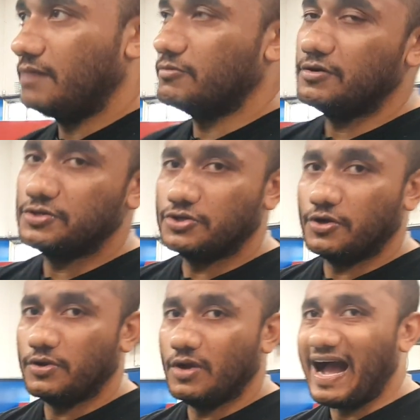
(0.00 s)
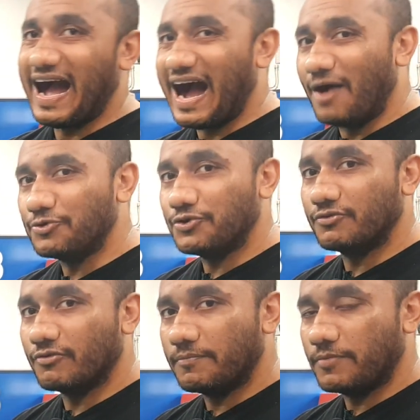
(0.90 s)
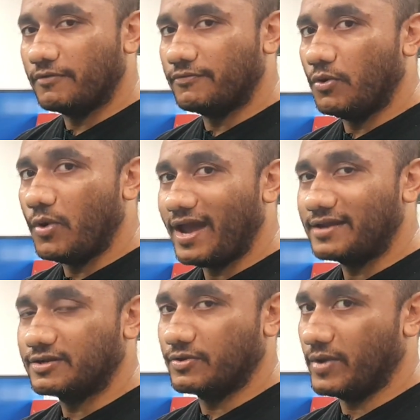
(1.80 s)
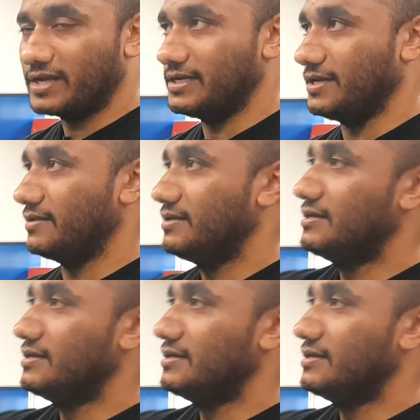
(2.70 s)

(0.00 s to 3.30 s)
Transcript: I'm going to show you how to grip your forehand correctly.